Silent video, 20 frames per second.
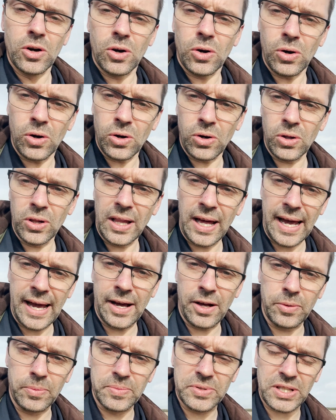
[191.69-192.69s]
all
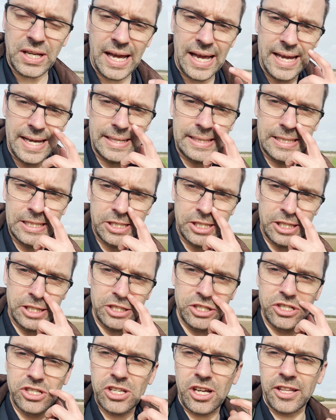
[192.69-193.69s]
helps aid
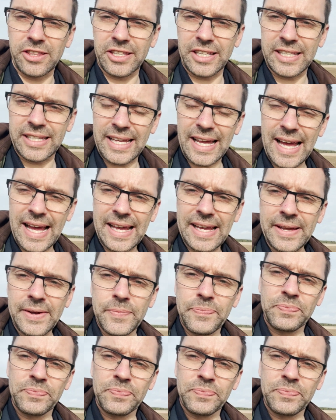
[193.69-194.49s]
decisions on the day.